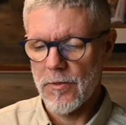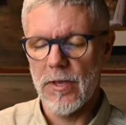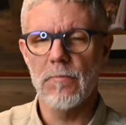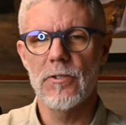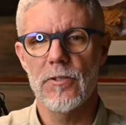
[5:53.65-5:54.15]

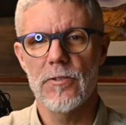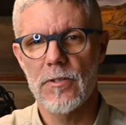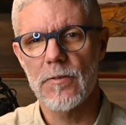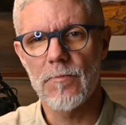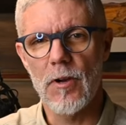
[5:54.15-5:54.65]
the images
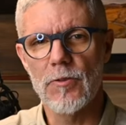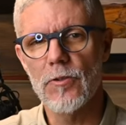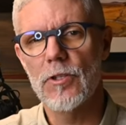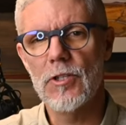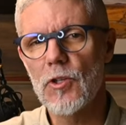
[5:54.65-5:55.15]
are
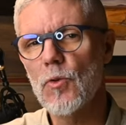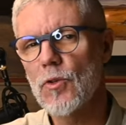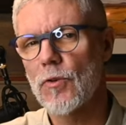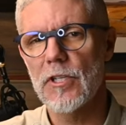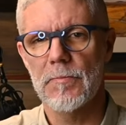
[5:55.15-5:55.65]
usually too
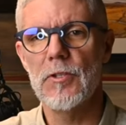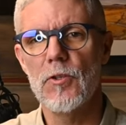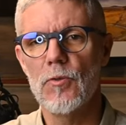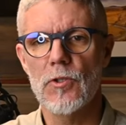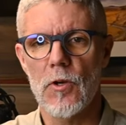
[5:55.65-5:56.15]
crisp and
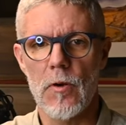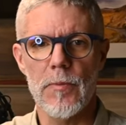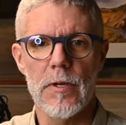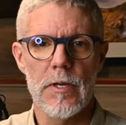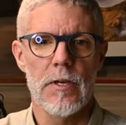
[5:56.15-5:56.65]
too
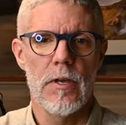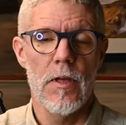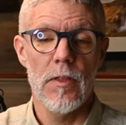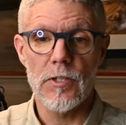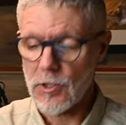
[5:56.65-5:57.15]
sharp.
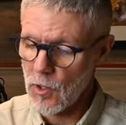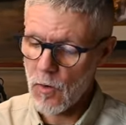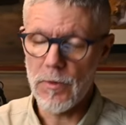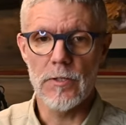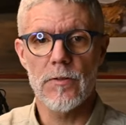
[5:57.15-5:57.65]
The
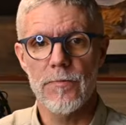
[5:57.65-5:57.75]
snow mist